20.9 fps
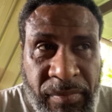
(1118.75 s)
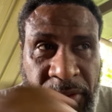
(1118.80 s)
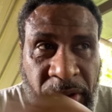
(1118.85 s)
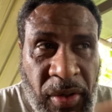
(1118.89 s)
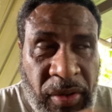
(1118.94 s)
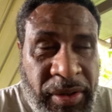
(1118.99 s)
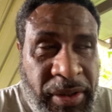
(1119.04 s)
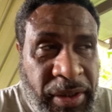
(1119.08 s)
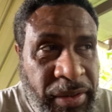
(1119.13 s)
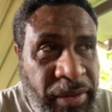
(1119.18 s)

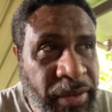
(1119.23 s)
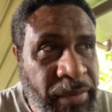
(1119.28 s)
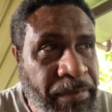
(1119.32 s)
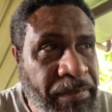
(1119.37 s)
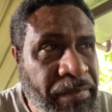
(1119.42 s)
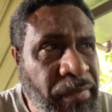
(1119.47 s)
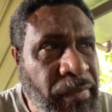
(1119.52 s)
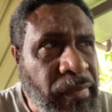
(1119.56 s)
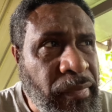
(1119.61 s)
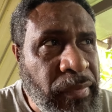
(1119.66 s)
content.
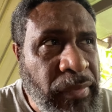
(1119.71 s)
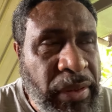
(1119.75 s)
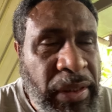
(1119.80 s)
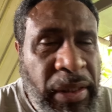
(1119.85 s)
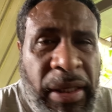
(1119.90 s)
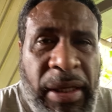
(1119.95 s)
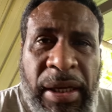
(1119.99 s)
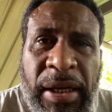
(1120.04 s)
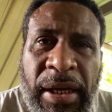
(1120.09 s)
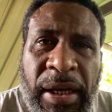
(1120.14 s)

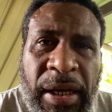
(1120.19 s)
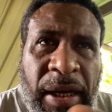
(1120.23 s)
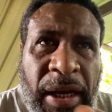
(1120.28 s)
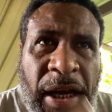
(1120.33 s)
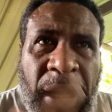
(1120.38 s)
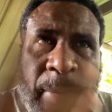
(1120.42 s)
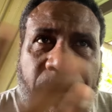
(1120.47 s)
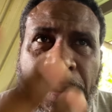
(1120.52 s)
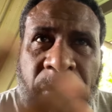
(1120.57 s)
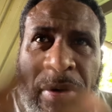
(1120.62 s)

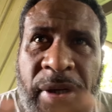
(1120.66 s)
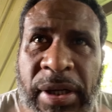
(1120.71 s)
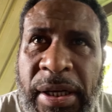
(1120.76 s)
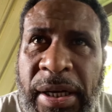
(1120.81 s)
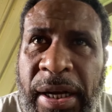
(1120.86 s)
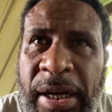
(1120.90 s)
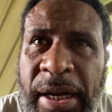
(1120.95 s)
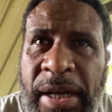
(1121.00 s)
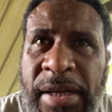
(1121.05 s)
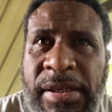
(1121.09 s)
Uploaded,
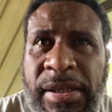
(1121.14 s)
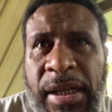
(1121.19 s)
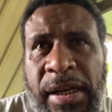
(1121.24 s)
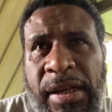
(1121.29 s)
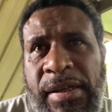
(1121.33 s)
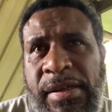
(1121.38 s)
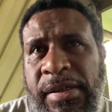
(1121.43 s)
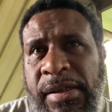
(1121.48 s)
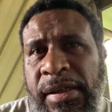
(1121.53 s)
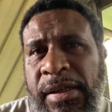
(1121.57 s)
and I
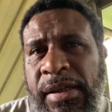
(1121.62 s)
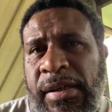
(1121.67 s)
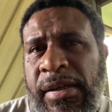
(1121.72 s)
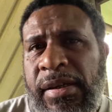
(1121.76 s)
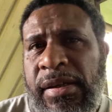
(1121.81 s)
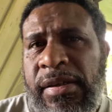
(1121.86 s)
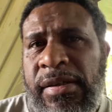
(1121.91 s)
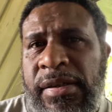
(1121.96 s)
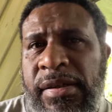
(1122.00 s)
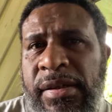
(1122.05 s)
started
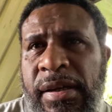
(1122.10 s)
seeing